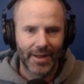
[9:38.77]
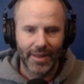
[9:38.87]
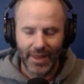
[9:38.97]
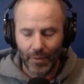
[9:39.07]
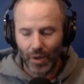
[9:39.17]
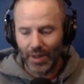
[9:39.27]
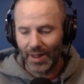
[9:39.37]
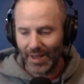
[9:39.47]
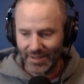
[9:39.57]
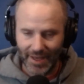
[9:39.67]
They want
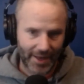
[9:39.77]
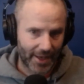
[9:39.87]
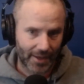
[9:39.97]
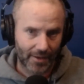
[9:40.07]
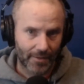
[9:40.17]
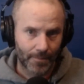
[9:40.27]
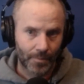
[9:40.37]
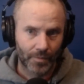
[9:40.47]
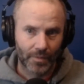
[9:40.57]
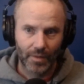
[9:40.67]
less headache.
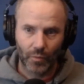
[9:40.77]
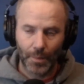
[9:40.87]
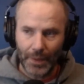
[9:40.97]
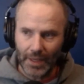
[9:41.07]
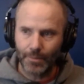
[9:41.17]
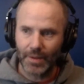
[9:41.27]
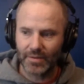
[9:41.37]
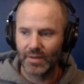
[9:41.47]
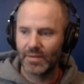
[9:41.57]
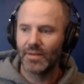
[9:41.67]
Repeat
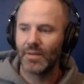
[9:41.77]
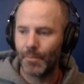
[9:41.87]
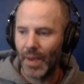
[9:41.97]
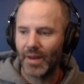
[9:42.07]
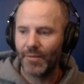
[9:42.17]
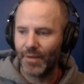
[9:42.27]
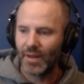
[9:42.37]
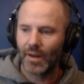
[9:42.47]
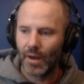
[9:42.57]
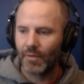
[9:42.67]
business is a
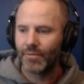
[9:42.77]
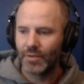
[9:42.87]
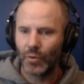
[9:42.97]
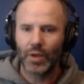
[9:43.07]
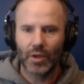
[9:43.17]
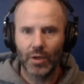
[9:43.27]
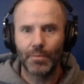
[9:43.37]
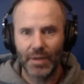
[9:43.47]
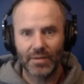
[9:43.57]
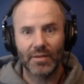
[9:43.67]
benefit of doing good
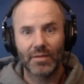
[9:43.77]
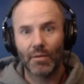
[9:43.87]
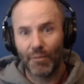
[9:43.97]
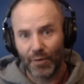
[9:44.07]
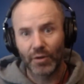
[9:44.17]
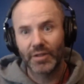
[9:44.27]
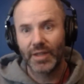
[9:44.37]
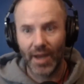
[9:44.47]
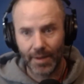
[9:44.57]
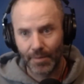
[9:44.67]
business the first
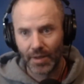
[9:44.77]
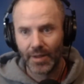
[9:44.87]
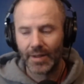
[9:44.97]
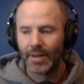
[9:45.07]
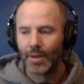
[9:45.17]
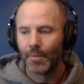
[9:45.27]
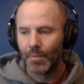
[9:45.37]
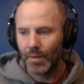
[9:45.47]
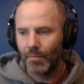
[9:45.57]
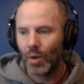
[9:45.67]
time.
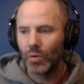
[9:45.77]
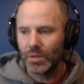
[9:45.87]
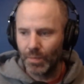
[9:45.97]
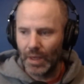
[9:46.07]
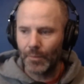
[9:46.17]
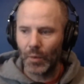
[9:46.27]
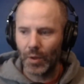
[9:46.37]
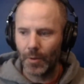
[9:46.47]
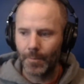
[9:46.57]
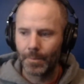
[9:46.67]
But most
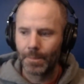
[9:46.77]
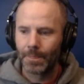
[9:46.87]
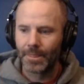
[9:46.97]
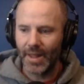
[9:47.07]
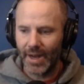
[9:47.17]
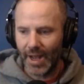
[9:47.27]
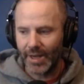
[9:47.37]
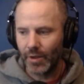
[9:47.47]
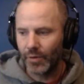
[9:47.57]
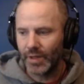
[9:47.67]
people that I
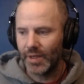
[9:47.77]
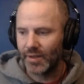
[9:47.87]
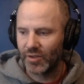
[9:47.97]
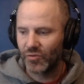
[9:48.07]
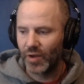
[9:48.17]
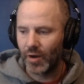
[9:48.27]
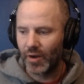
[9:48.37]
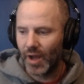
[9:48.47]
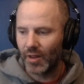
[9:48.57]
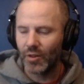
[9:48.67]
know in the industry are
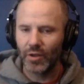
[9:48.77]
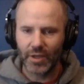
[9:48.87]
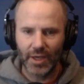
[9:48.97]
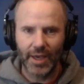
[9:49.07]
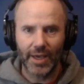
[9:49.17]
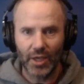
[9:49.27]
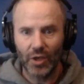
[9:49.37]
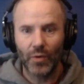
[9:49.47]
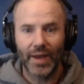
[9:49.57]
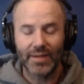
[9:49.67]
not looking at
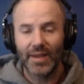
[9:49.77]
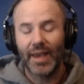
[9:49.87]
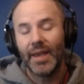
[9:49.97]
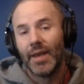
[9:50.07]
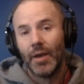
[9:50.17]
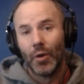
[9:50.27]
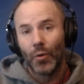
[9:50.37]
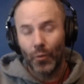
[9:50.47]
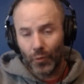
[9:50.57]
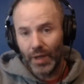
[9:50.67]
you as a
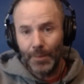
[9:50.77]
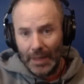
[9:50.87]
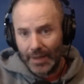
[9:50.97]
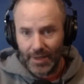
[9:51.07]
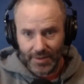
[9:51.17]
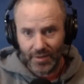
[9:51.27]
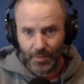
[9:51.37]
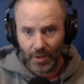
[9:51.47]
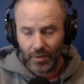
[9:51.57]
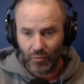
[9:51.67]
repeat
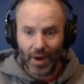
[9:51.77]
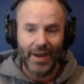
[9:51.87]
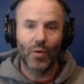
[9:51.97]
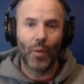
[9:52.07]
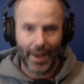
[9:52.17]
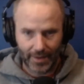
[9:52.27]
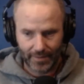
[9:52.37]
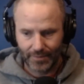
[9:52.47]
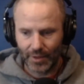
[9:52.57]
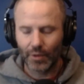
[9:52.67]
customer right away.
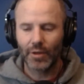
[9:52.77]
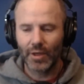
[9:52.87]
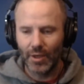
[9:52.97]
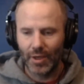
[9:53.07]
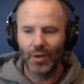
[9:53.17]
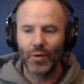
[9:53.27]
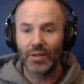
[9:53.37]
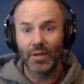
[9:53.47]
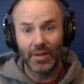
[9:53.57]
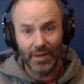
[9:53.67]
They're looking at you
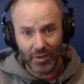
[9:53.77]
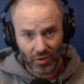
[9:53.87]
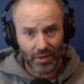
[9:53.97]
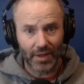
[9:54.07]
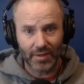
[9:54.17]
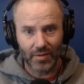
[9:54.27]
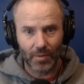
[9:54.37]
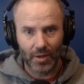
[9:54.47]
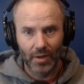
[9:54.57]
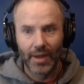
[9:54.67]
as an initial
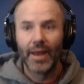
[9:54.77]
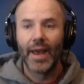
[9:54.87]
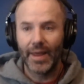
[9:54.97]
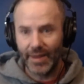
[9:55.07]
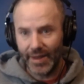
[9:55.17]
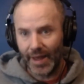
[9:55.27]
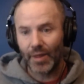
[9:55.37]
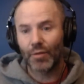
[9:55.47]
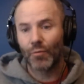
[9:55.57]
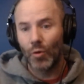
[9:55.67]
customer, and then
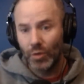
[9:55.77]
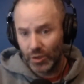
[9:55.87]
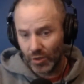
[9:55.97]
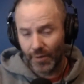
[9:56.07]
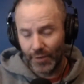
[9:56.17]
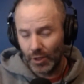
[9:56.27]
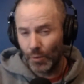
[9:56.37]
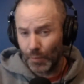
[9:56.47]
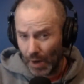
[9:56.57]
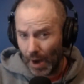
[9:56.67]
through serving
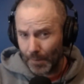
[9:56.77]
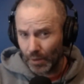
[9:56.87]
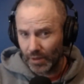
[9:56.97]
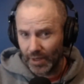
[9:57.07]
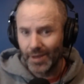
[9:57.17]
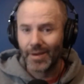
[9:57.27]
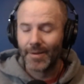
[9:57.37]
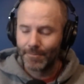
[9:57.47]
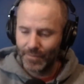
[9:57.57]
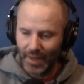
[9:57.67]
you properly,
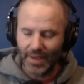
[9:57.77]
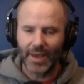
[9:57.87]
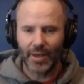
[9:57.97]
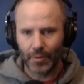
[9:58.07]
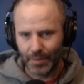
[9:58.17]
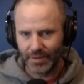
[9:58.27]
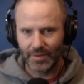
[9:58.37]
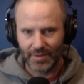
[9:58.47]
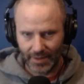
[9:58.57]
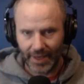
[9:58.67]
they get your
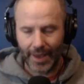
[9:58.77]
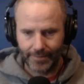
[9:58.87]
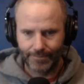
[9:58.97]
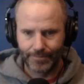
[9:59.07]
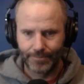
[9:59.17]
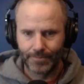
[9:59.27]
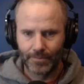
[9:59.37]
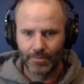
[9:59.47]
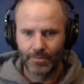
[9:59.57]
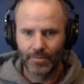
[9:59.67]
business again.
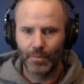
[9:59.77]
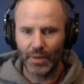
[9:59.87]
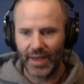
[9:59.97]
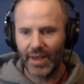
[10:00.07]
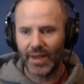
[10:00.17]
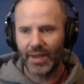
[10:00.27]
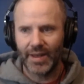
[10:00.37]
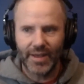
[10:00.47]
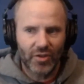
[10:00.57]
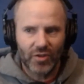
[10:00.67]
But they
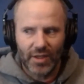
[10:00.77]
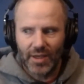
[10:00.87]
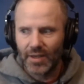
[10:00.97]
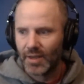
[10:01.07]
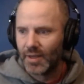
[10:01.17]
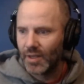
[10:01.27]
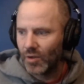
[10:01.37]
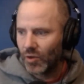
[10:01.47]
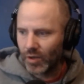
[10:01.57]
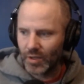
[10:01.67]
initially,
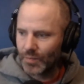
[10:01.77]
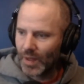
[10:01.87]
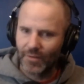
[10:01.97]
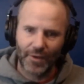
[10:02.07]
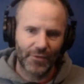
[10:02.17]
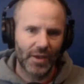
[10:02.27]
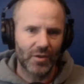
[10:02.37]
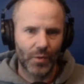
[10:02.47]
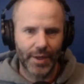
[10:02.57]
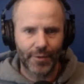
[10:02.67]
You're going to spend 15,
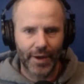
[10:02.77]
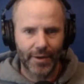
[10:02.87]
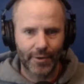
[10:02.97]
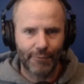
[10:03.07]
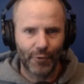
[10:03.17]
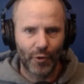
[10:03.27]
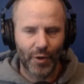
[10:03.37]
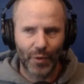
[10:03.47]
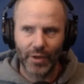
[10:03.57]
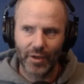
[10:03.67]
20 grand on a
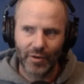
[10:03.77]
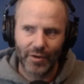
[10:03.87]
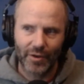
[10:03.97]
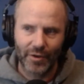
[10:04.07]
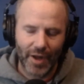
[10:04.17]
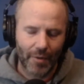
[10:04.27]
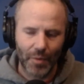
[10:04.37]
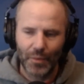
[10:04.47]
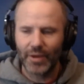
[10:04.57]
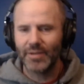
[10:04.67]
floor. Well, you're not
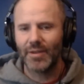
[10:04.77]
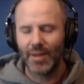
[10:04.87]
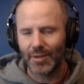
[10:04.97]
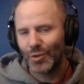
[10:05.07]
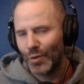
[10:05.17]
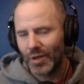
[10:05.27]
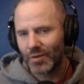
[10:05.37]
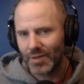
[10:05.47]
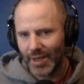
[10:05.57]
replacing that 2 years